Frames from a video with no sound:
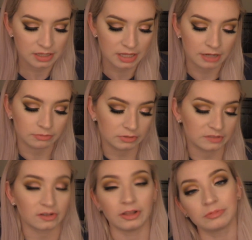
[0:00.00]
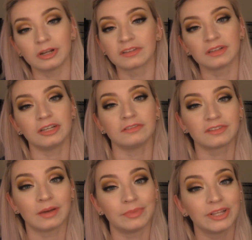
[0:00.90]
And I will list all the products that I use
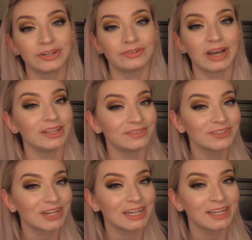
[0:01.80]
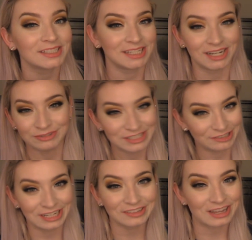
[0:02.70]
down below. I love you guys, and I will see
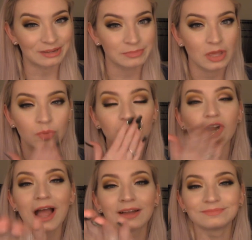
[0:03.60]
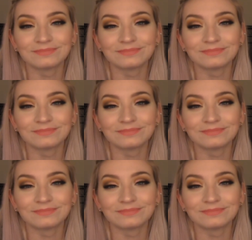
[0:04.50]
you next time. Mwah.